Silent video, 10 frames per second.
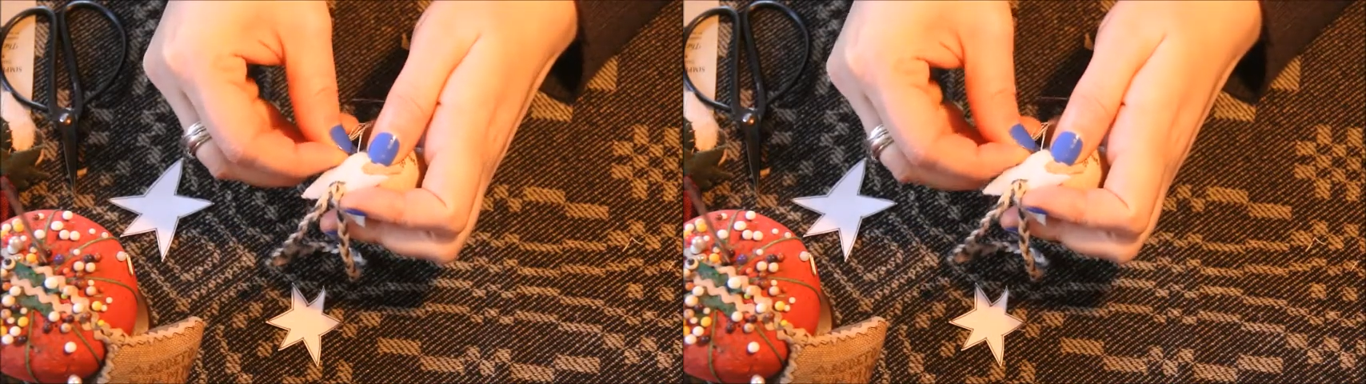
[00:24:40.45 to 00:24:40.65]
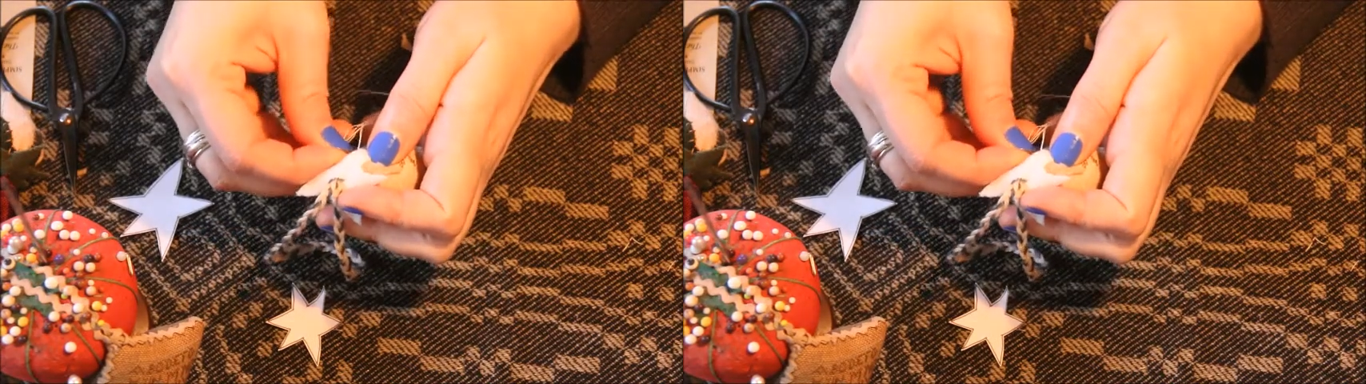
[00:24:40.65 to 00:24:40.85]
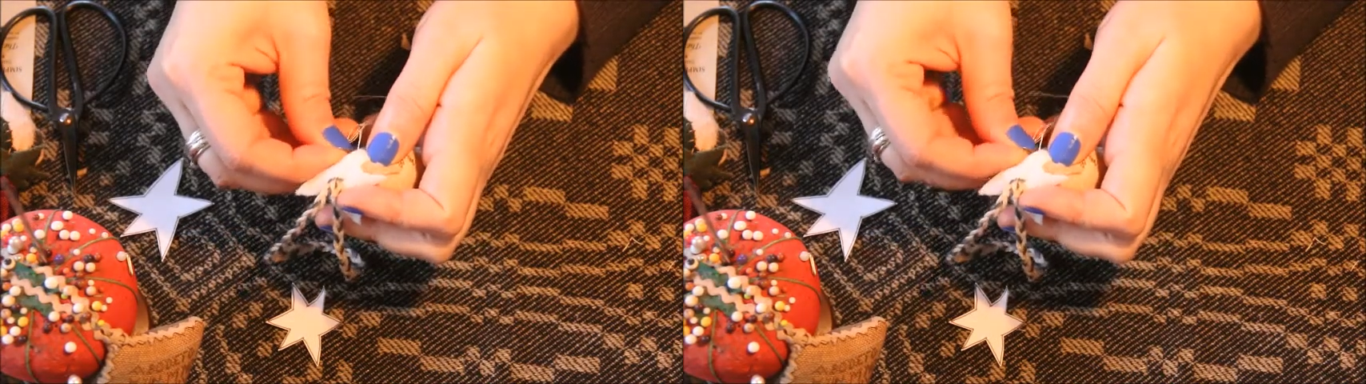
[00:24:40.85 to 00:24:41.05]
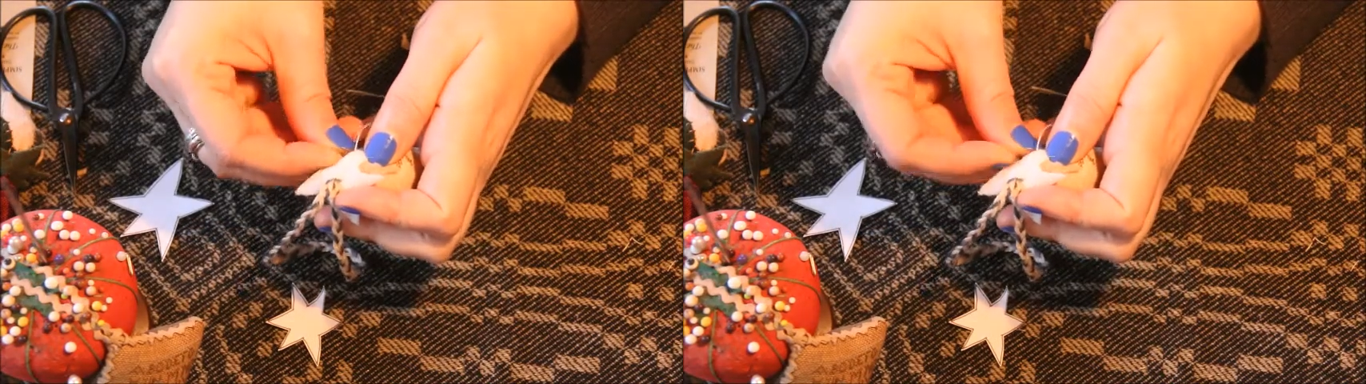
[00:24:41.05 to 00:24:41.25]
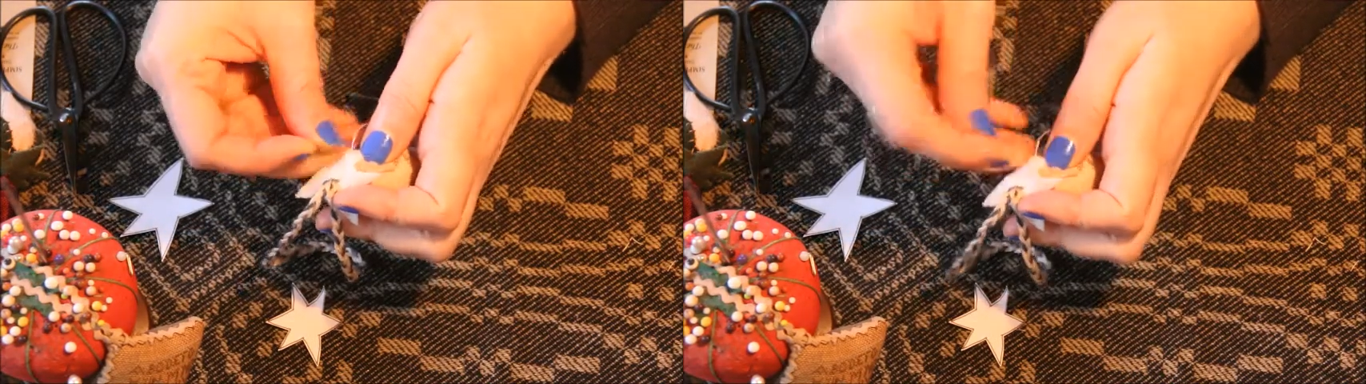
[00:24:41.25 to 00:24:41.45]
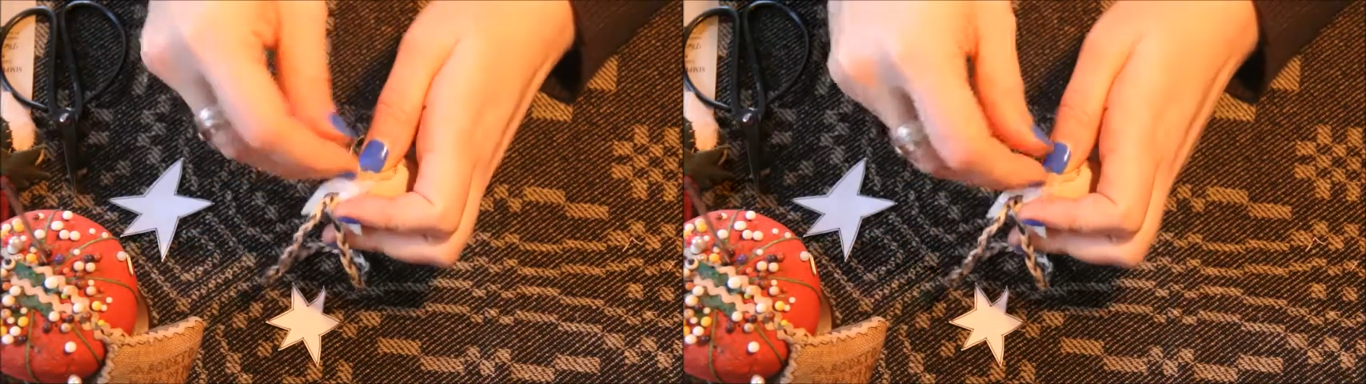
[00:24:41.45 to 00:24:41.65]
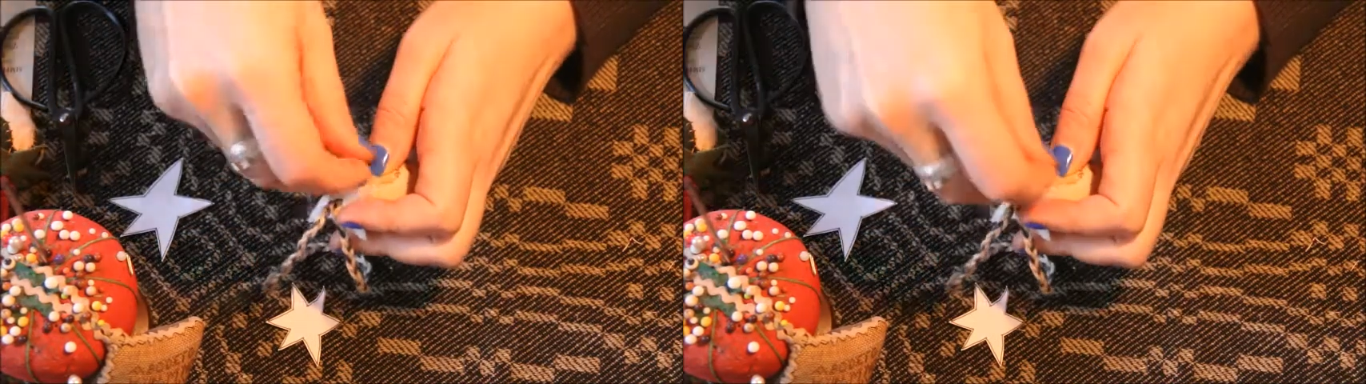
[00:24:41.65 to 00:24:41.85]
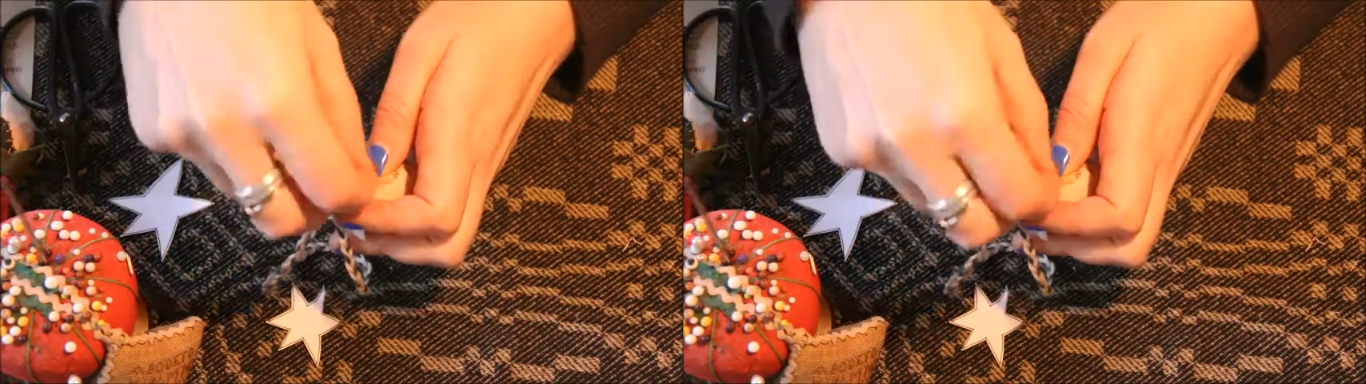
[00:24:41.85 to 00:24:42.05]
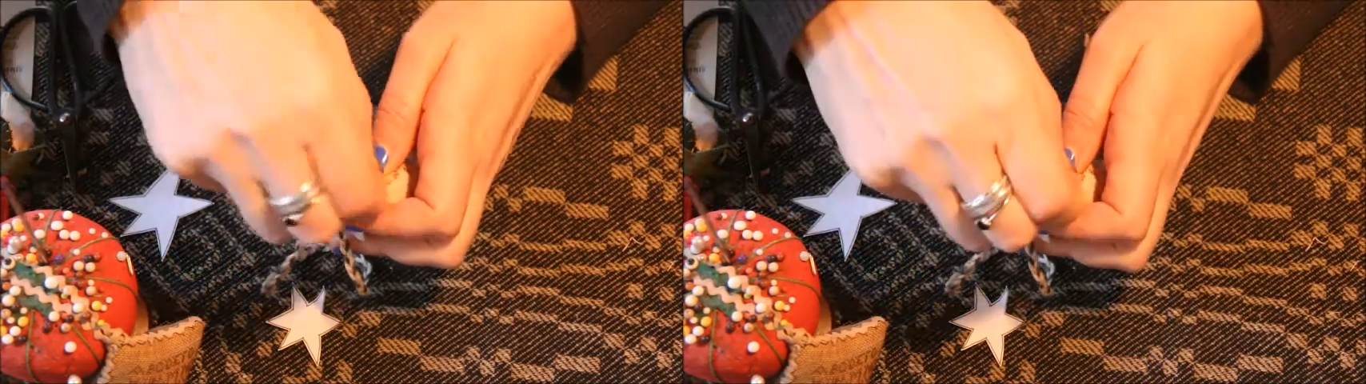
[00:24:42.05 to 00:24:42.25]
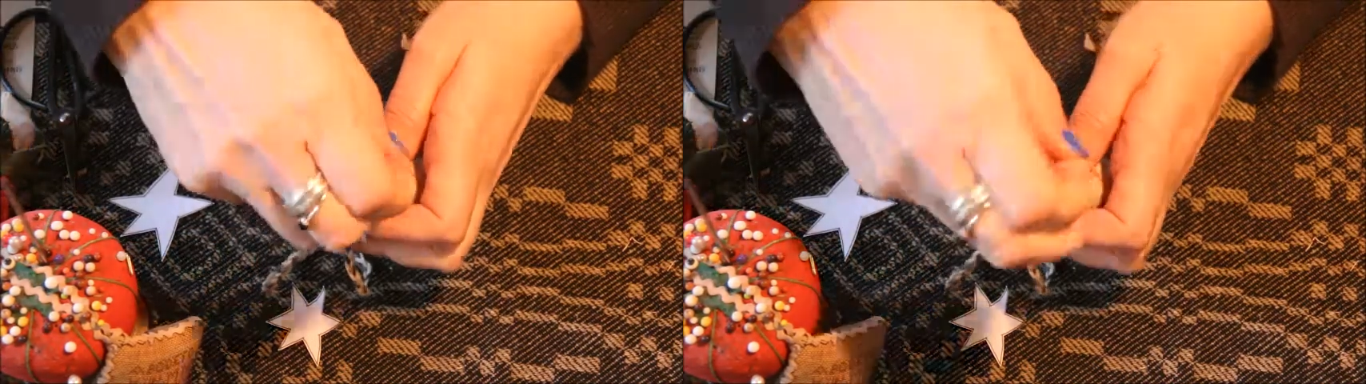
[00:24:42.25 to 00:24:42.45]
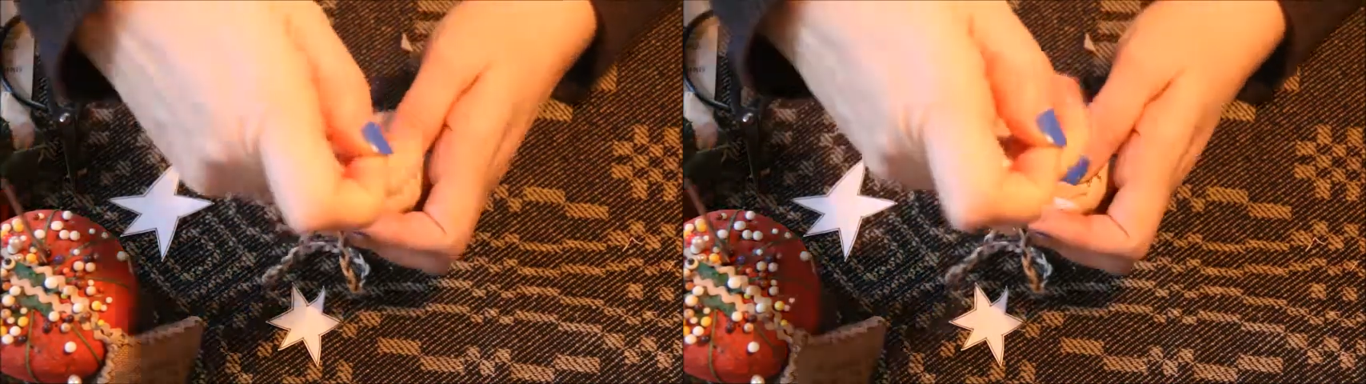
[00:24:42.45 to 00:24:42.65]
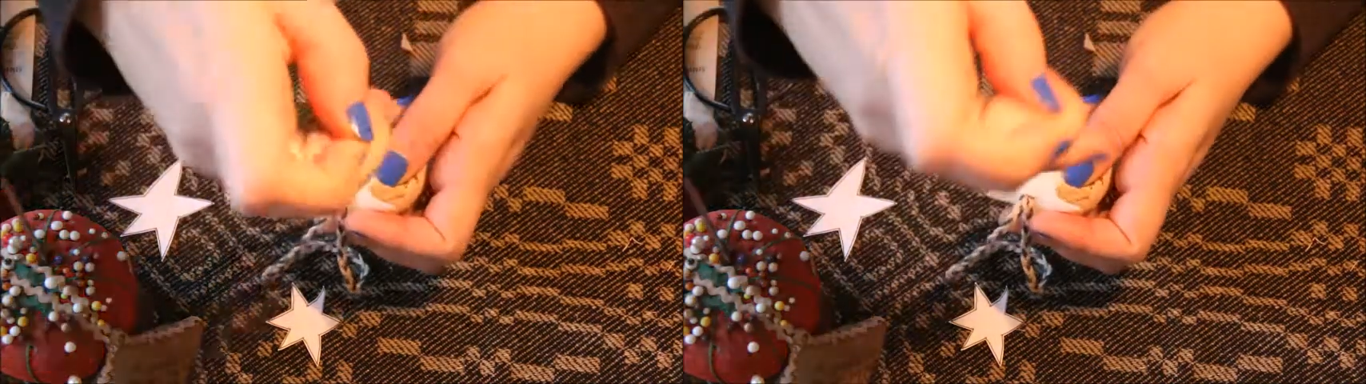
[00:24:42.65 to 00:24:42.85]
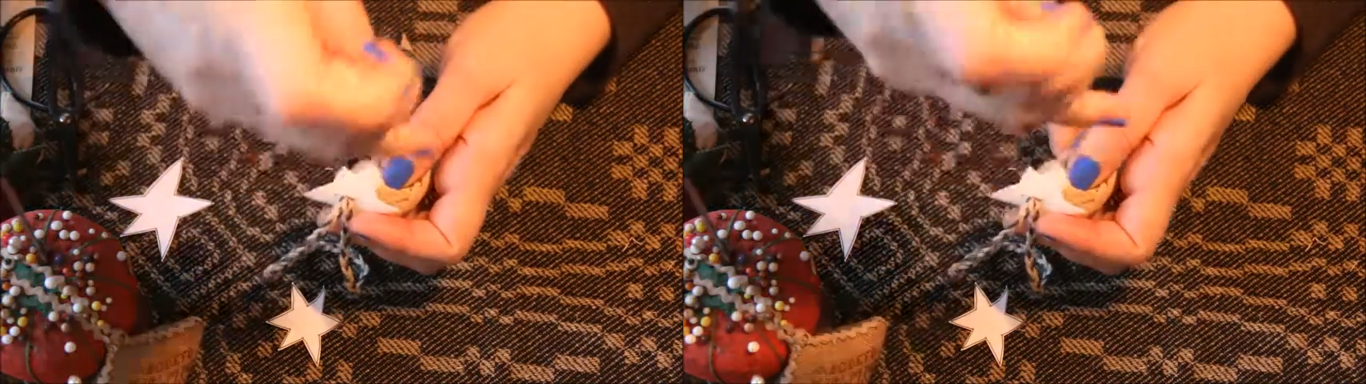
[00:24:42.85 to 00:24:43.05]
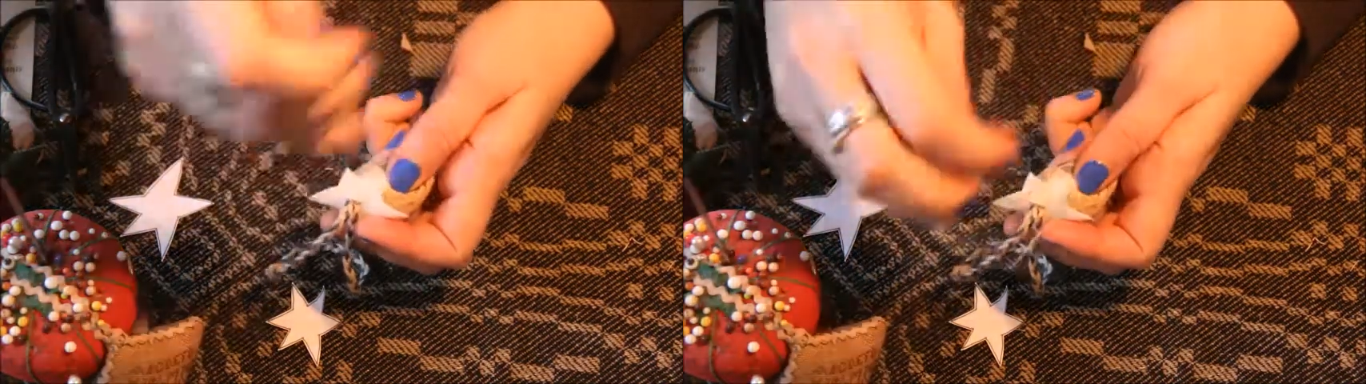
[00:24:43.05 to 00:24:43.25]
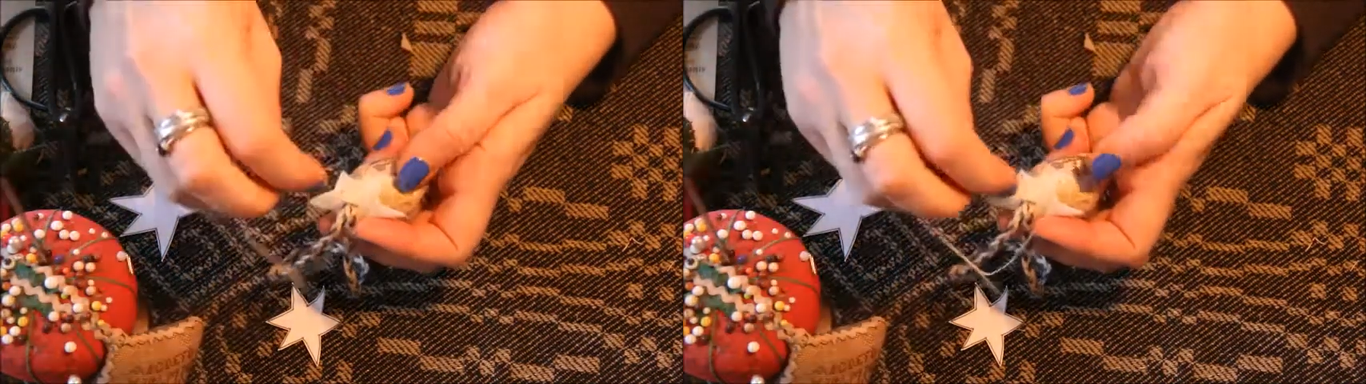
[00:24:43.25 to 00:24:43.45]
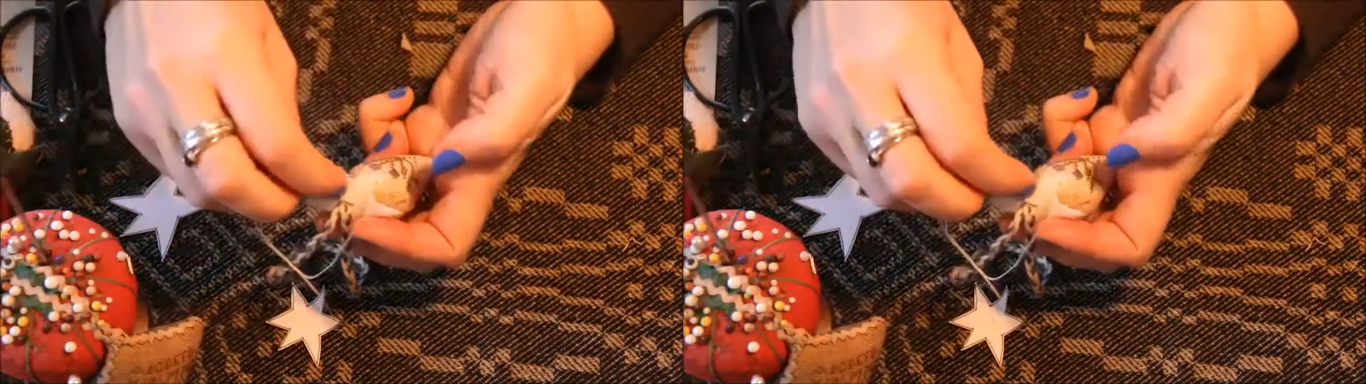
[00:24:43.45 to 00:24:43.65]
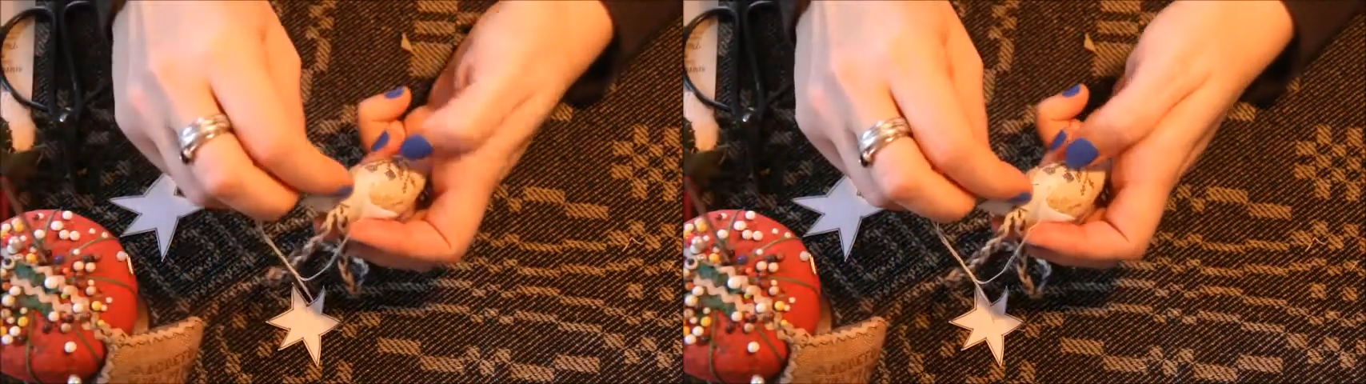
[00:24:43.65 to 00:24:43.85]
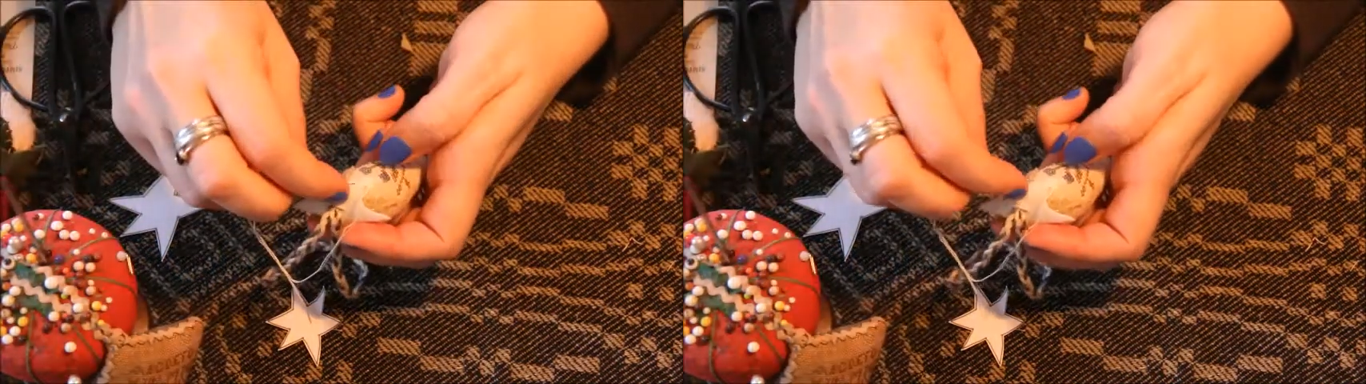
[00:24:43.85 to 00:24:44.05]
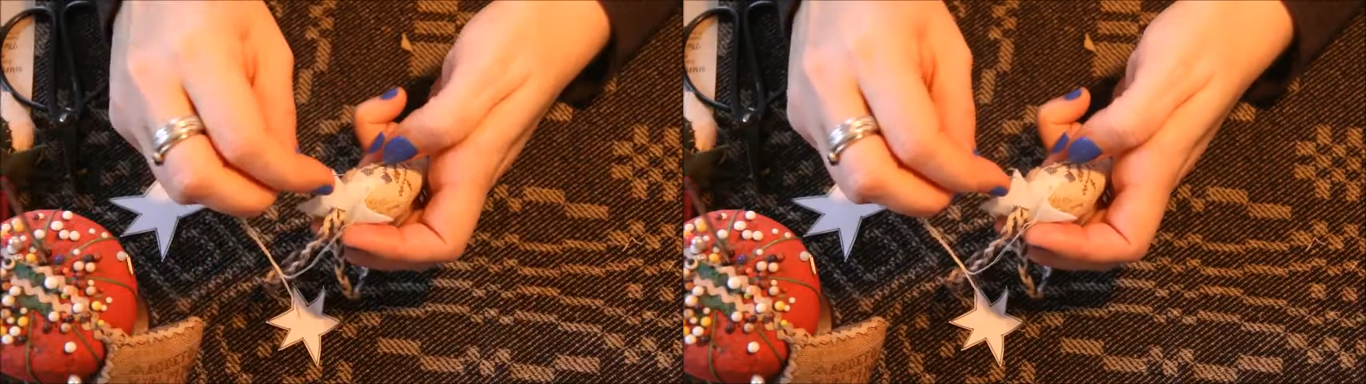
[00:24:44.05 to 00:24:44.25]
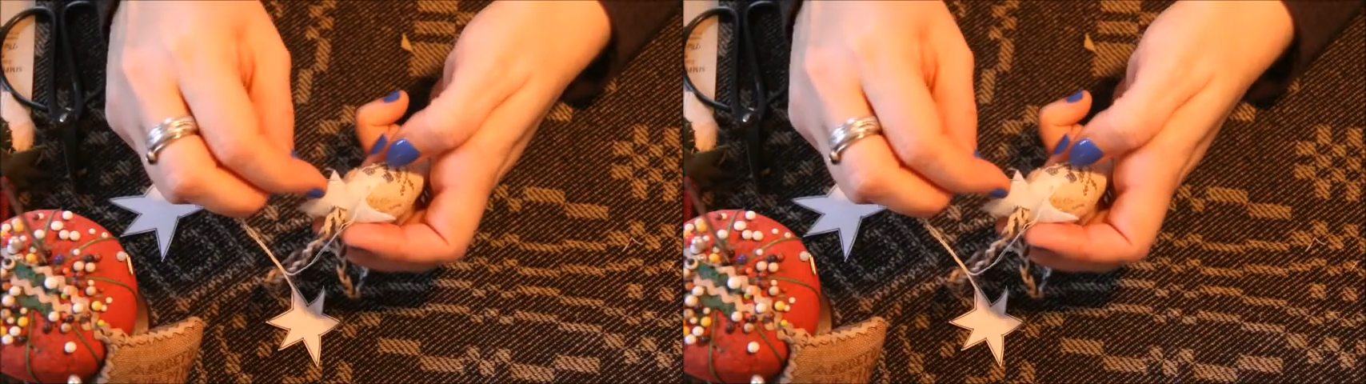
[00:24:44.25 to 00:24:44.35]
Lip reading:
[unreadable: no face in view]